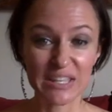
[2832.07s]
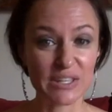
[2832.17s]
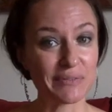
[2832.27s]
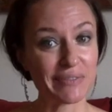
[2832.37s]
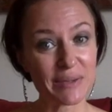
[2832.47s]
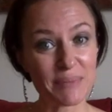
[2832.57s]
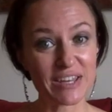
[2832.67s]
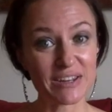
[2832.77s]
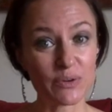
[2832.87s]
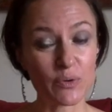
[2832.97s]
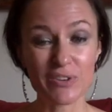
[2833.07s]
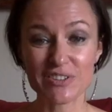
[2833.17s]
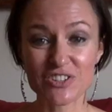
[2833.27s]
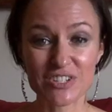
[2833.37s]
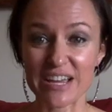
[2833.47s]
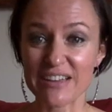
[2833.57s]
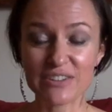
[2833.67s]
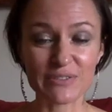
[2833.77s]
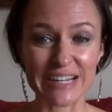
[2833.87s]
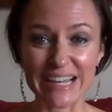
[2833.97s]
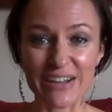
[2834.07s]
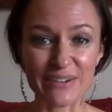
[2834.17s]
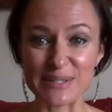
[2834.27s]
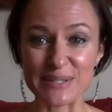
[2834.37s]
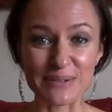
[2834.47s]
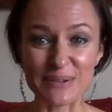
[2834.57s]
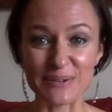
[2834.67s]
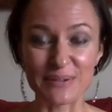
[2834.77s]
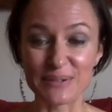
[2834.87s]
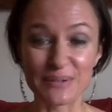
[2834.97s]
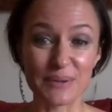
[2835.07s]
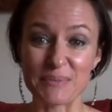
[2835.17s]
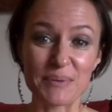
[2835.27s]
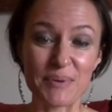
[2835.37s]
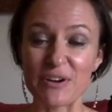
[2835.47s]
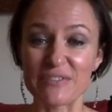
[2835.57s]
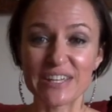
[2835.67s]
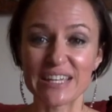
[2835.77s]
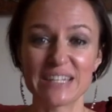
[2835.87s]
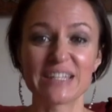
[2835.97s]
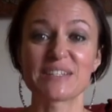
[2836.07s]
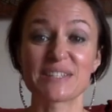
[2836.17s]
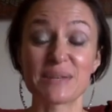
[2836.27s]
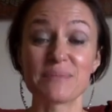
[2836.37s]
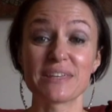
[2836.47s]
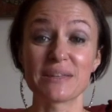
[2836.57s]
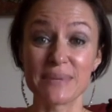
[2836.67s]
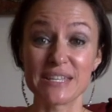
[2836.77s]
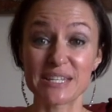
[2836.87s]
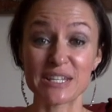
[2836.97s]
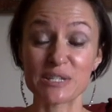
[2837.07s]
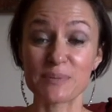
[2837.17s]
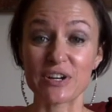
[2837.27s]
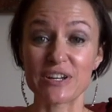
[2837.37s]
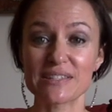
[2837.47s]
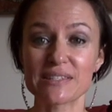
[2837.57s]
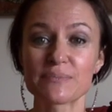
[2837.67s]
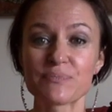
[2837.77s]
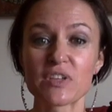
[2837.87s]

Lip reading: You can think about it, or you can just dive in right now because you know you want to be a part of it, and that's going to be an amazing experience.